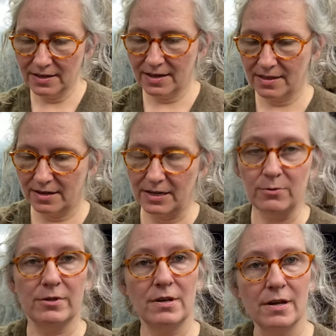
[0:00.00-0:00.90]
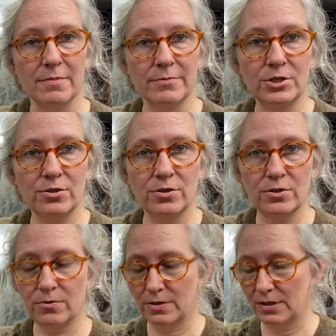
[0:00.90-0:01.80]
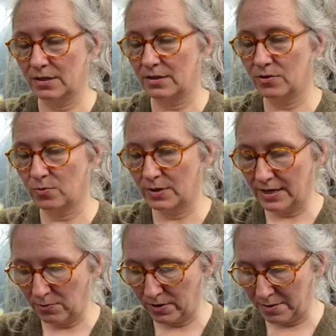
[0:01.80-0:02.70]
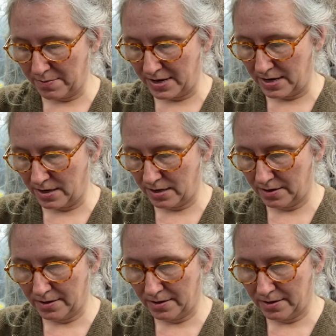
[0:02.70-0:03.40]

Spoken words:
I thought I would show you is when I want to make